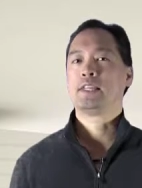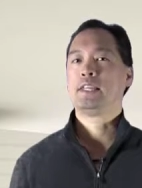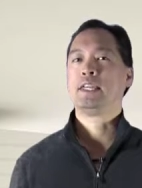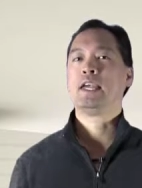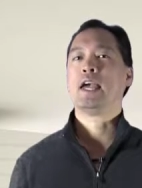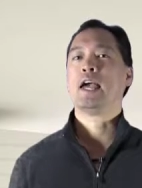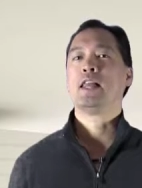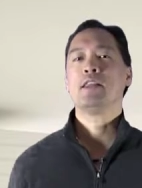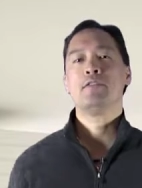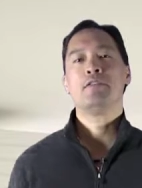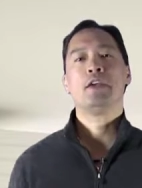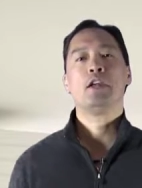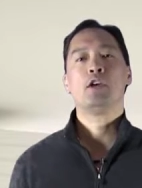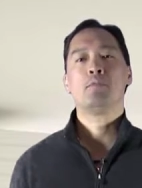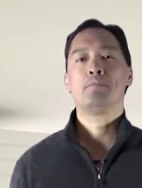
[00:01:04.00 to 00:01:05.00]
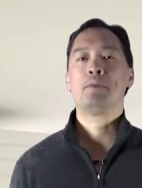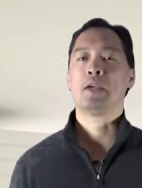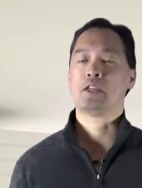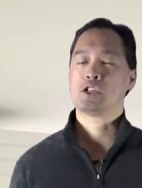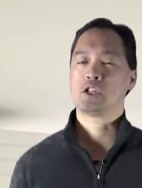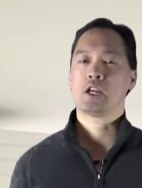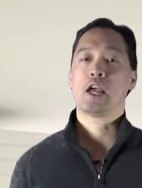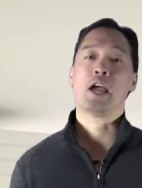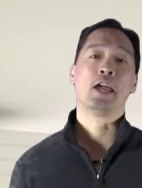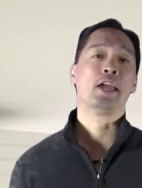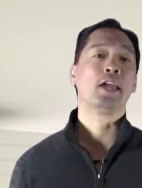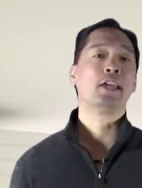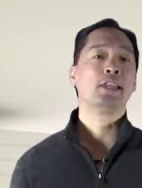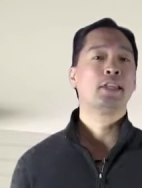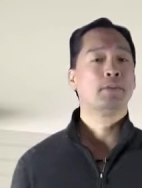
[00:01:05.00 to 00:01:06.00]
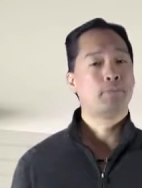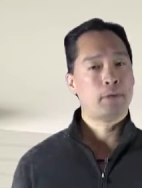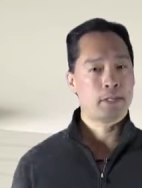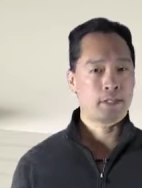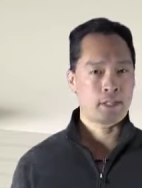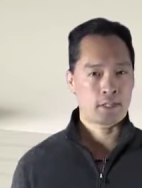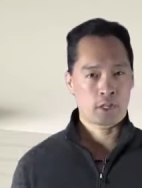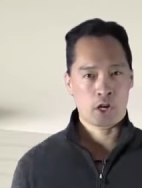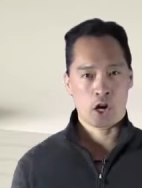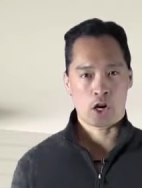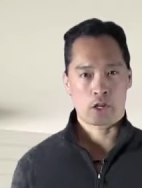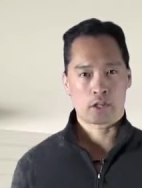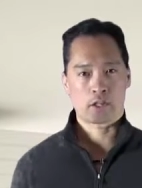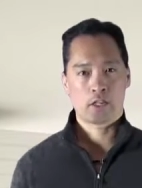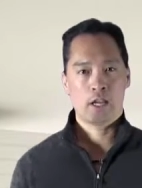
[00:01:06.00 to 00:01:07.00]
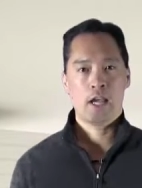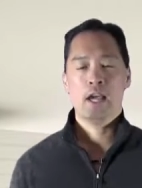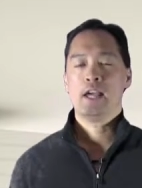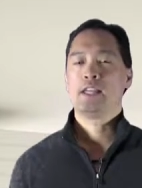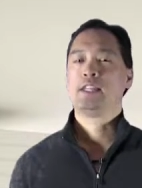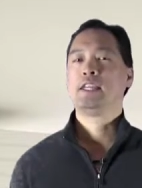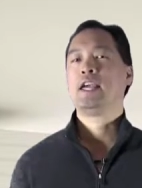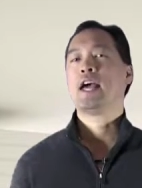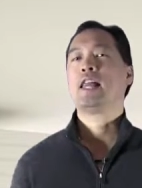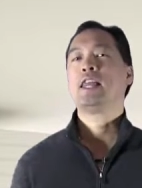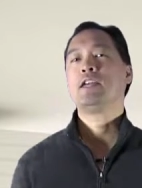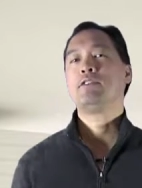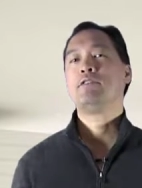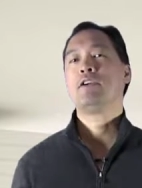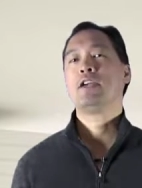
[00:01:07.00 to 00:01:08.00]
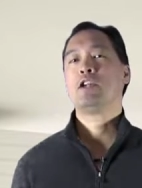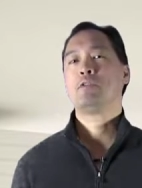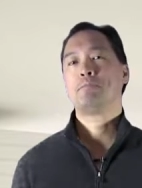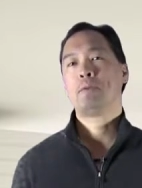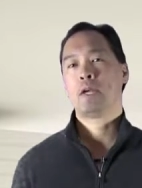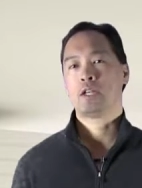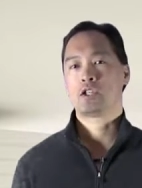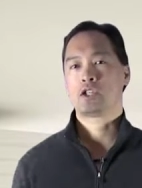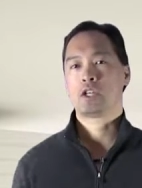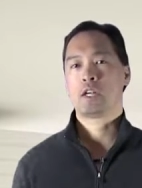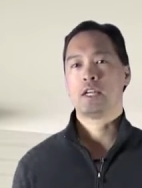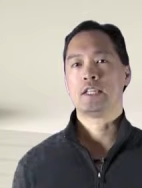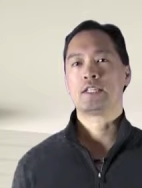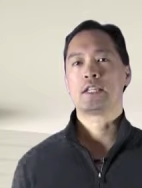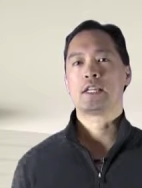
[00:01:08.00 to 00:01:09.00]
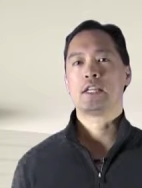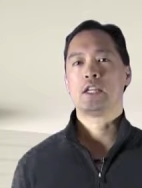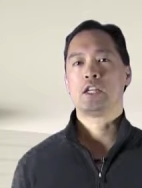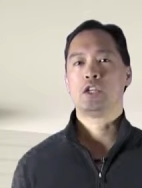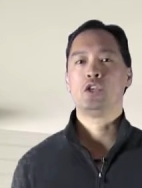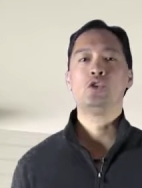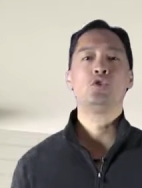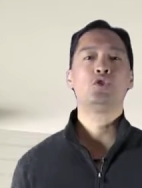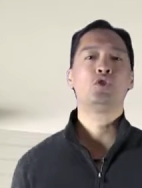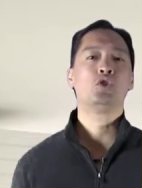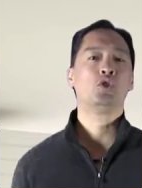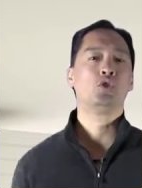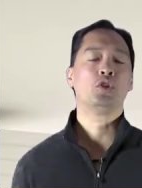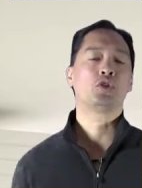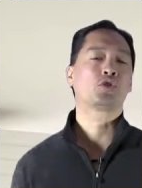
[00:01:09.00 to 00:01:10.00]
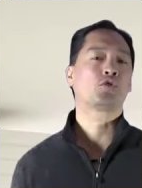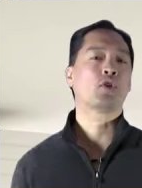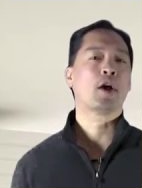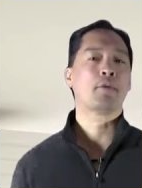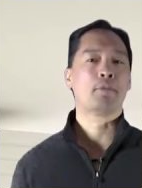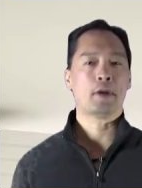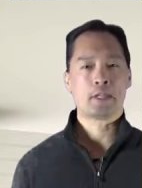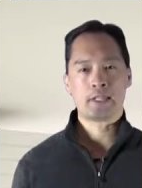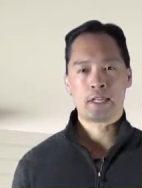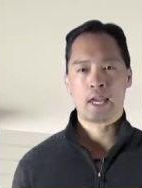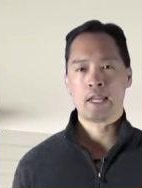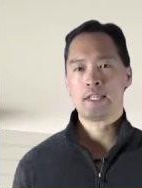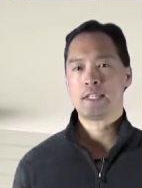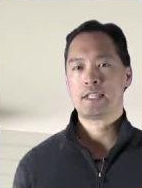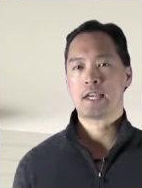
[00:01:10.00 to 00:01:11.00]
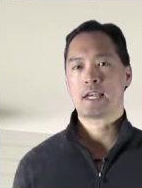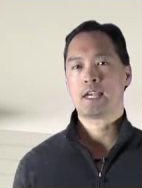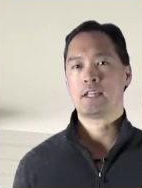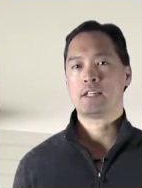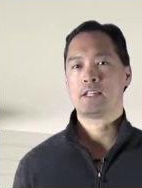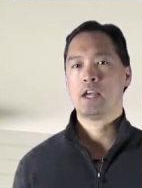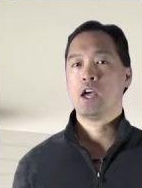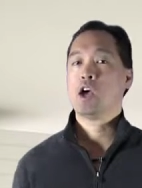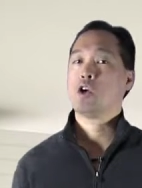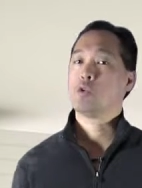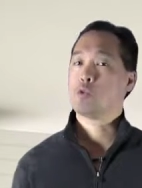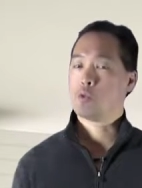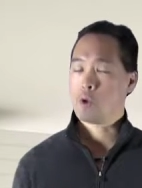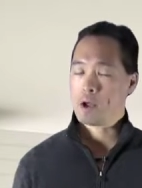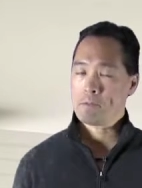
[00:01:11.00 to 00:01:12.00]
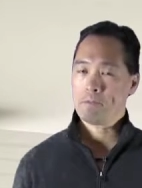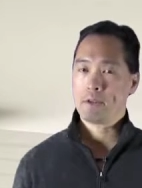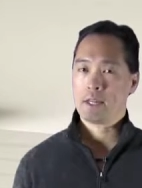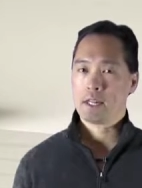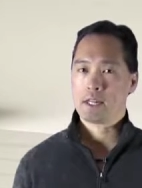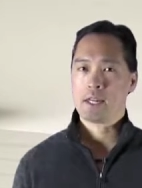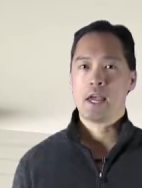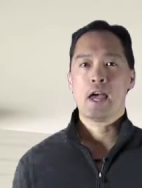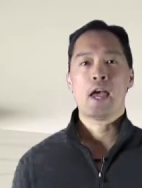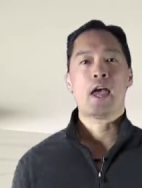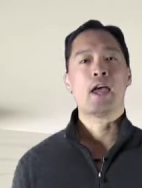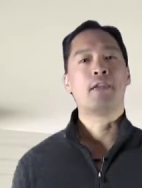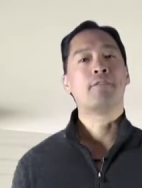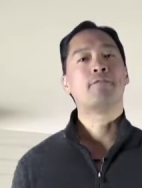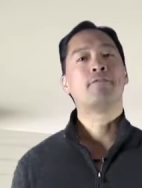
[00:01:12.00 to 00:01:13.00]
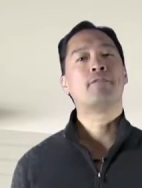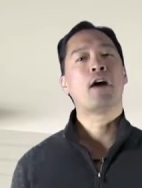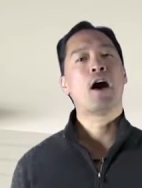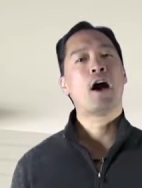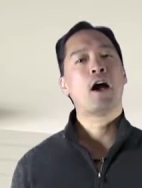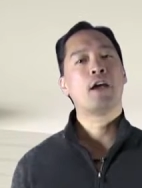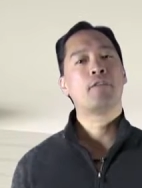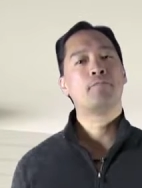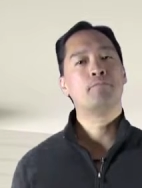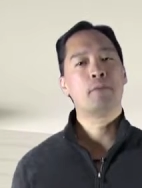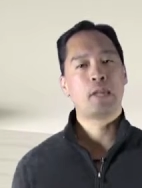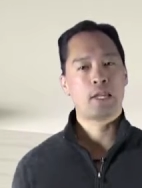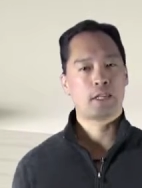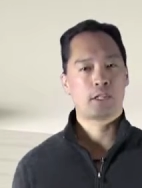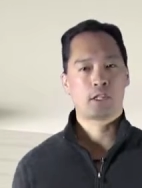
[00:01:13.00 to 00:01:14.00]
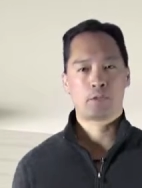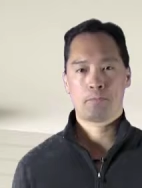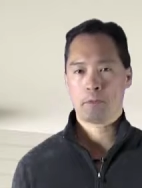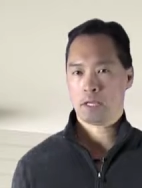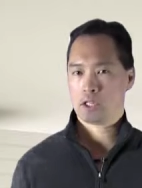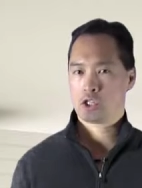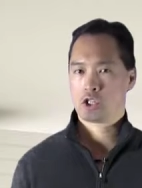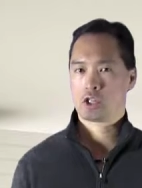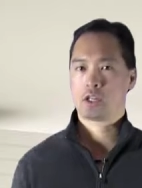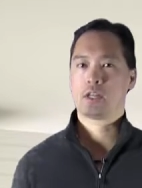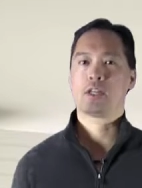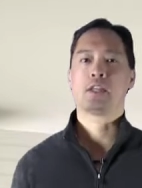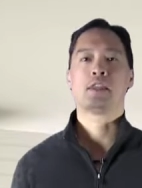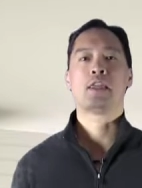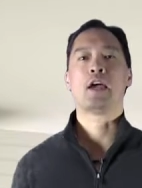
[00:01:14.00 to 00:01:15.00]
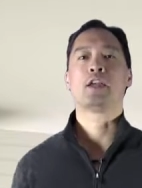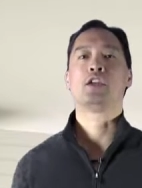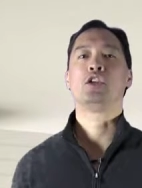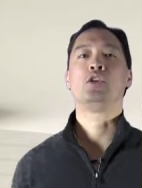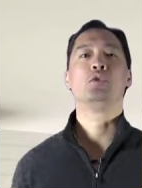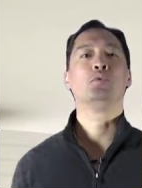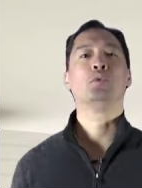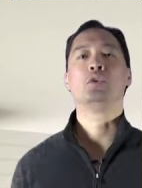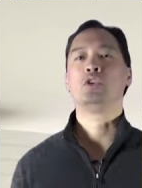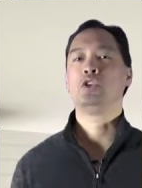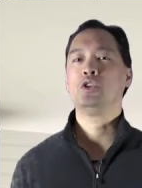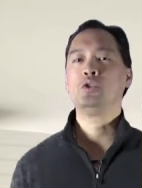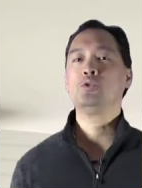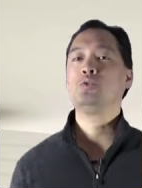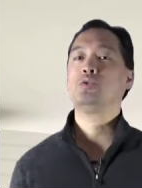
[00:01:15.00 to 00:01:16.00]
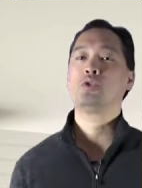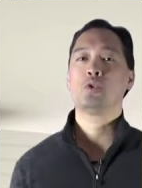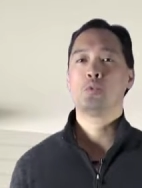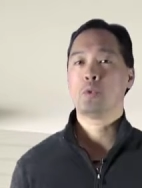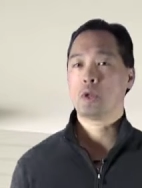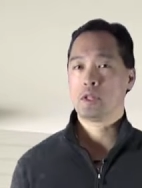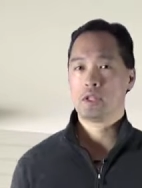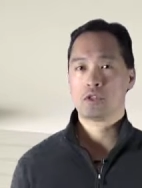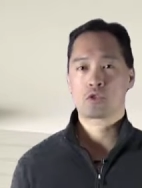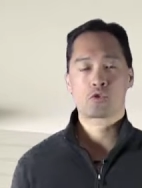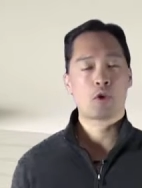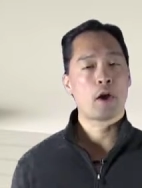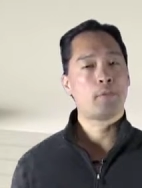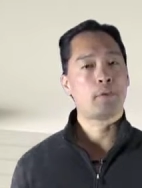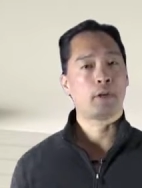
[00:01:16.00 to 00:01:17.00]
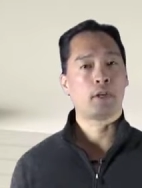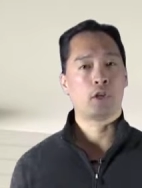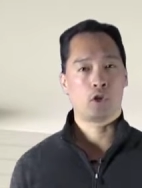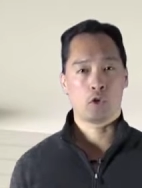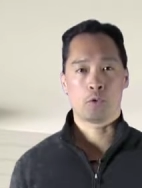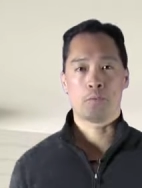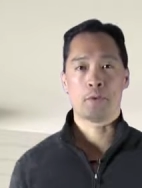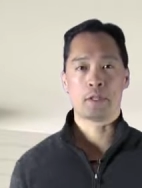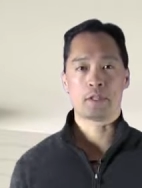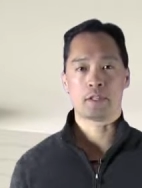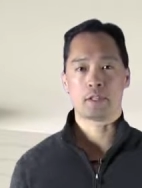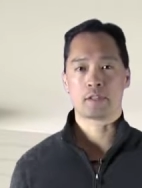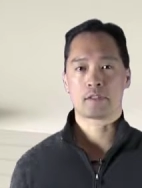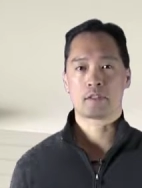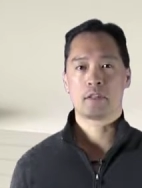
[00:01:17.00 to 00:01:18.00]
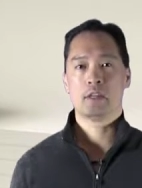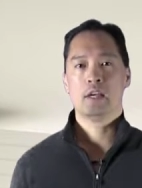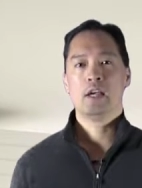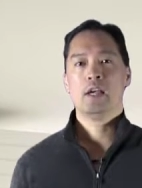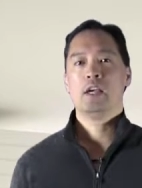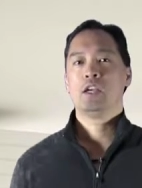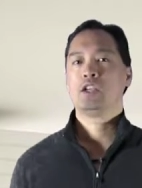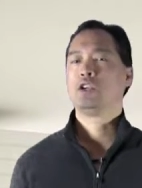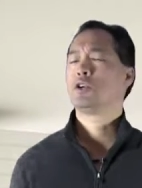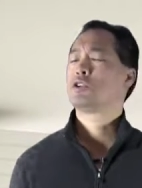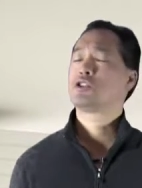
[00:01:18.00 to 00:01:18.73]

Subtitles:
the elevator pitch and the business card. The elevator pitch is used to describe a 10-second, 1 minute, and 5-minute speech that you will use when describing your business. You